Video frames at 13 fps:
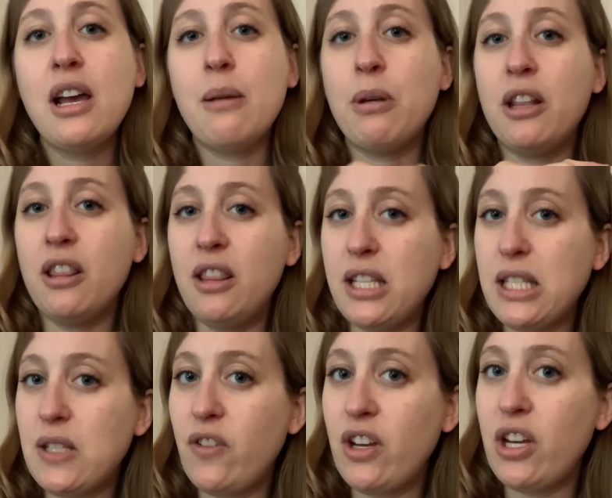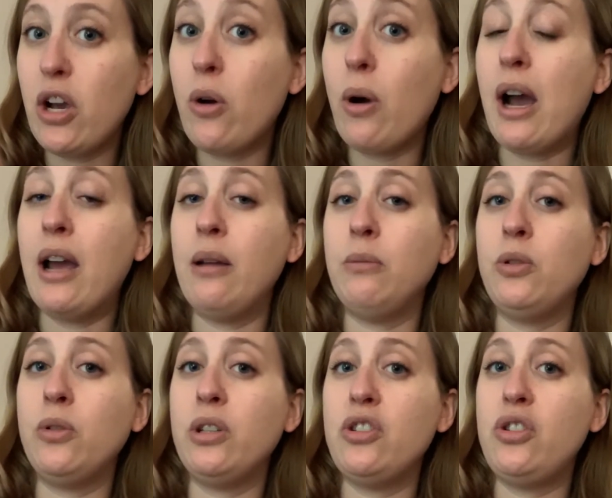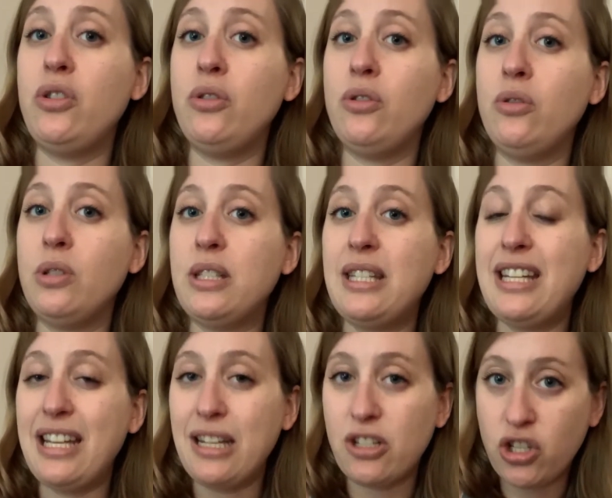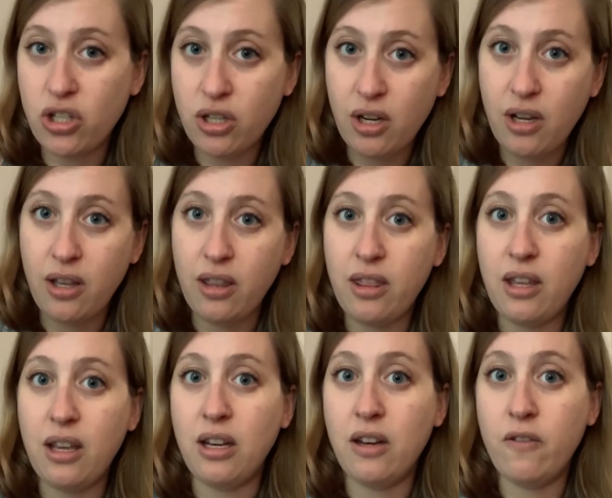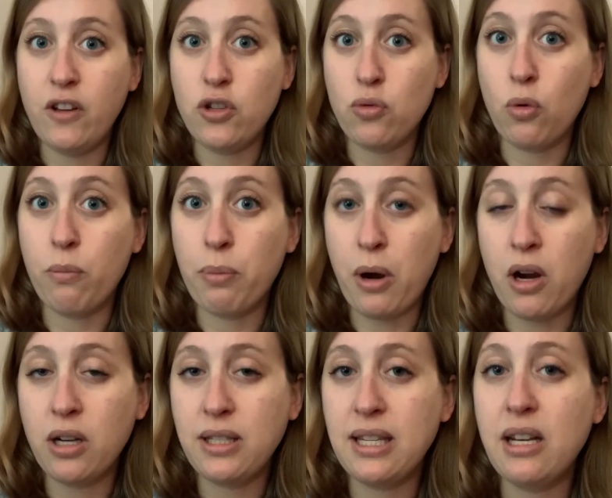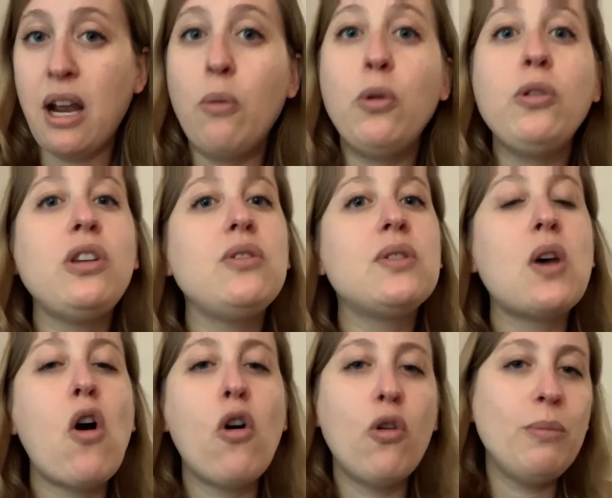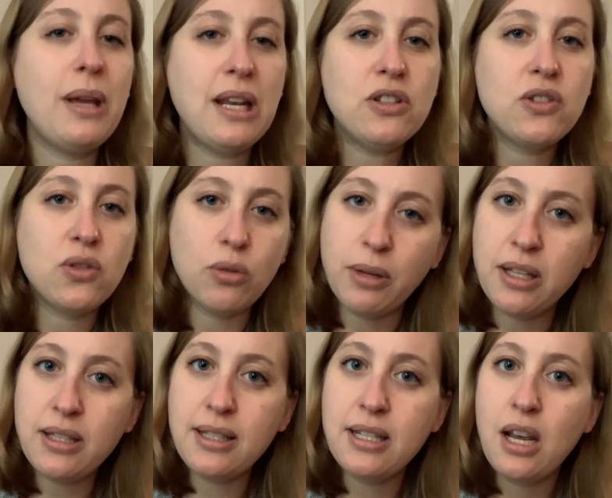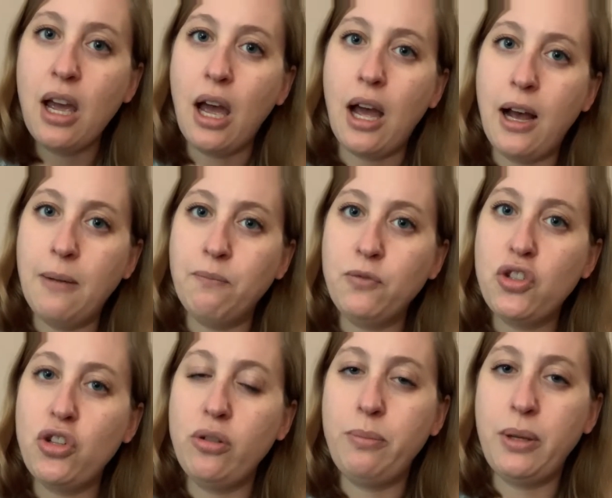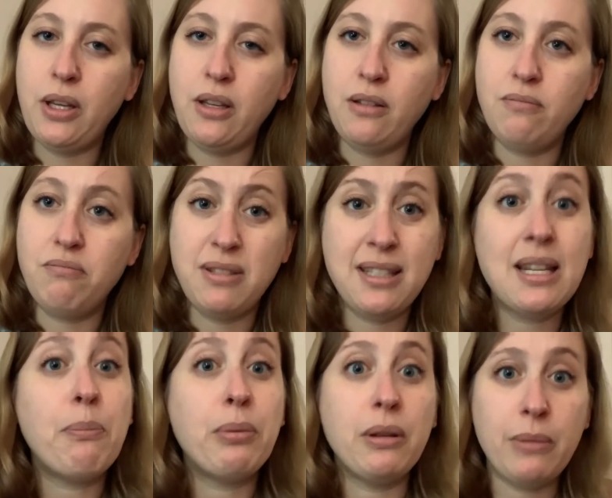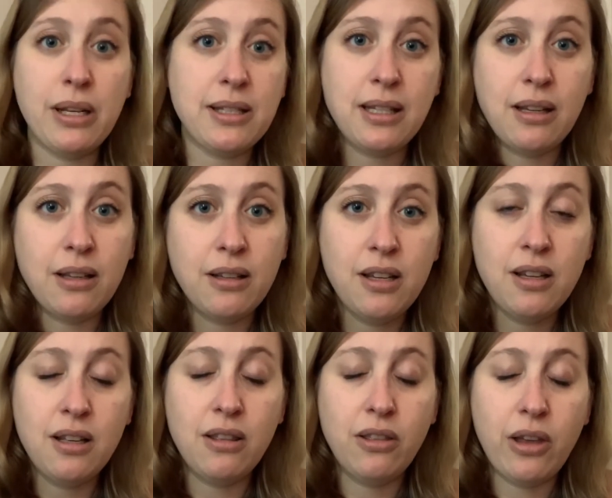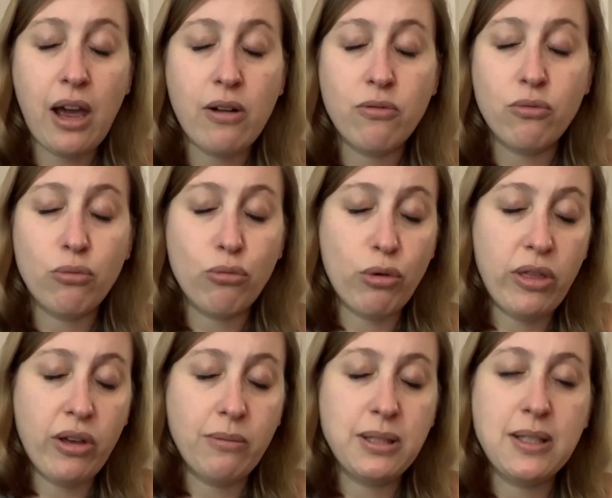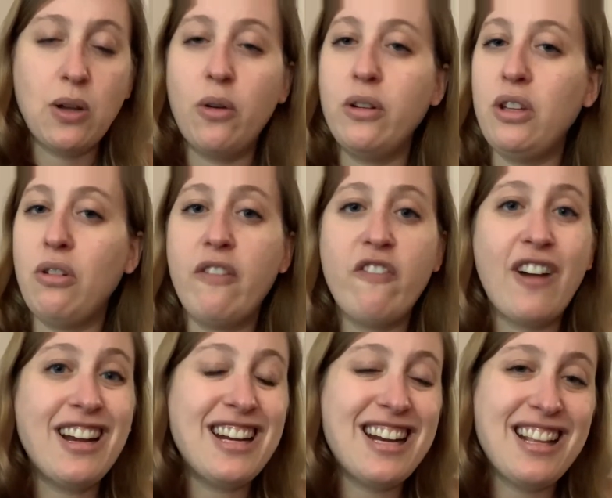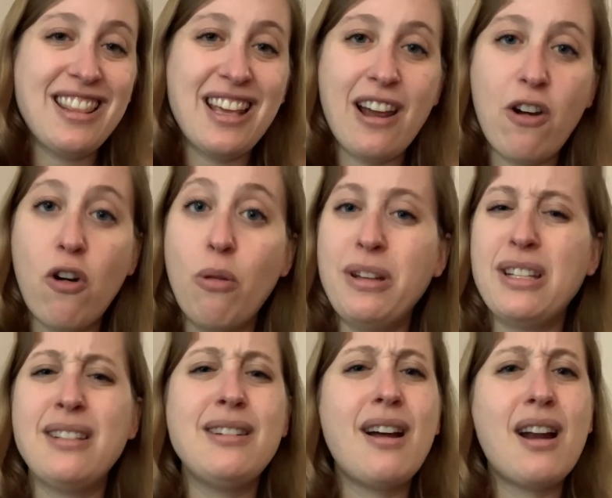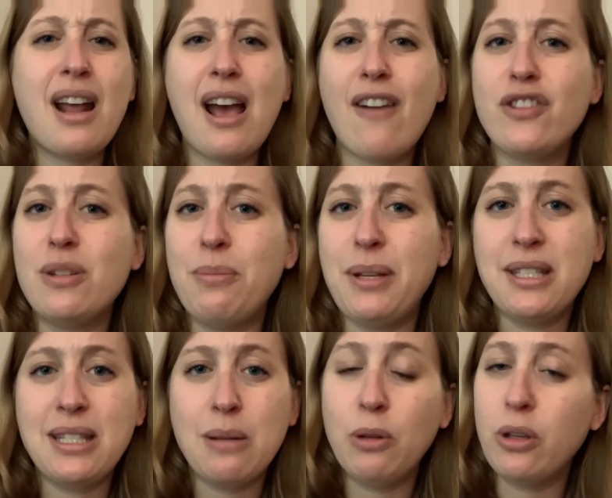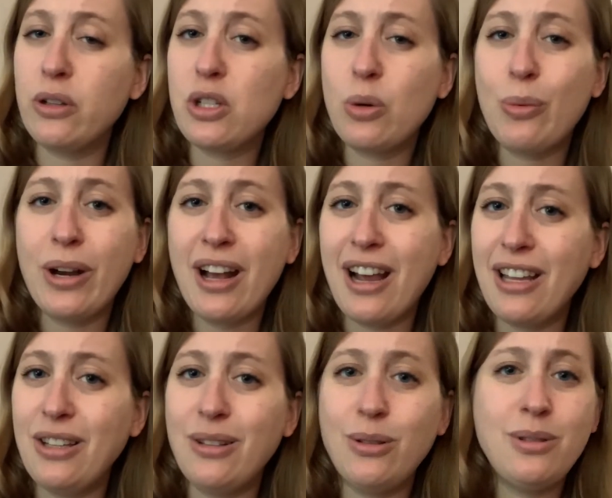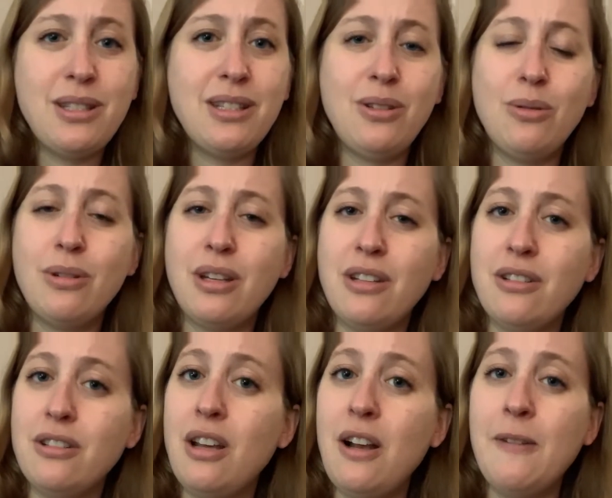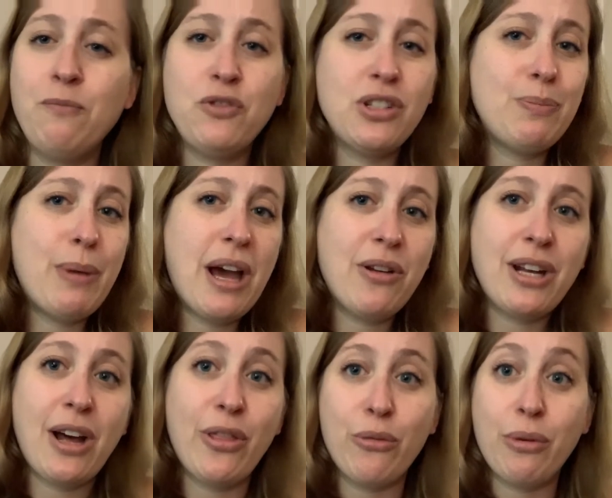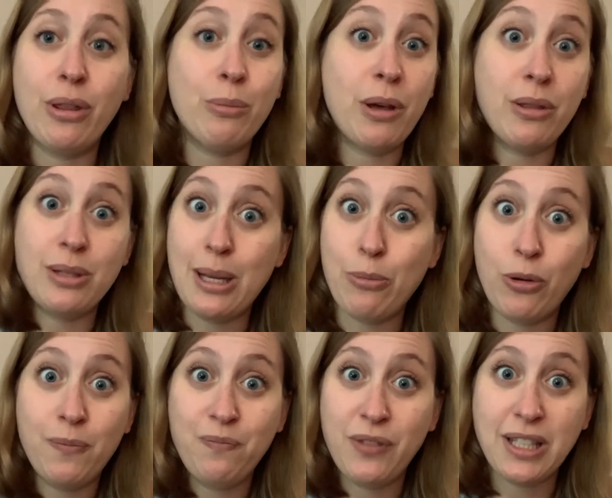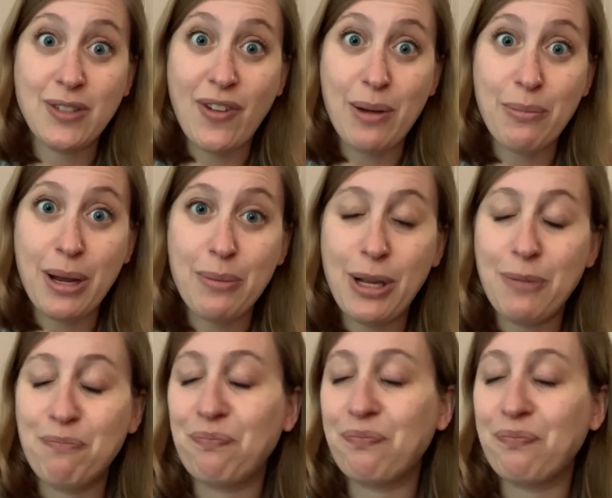But this video, I'm going to teach the individual parts, and I will use home instruments to be supplementing that rhythm. So you can find anything at home. It does not have to be similar to what I use. You can just pound out the rhythm on the table. That's fine by me.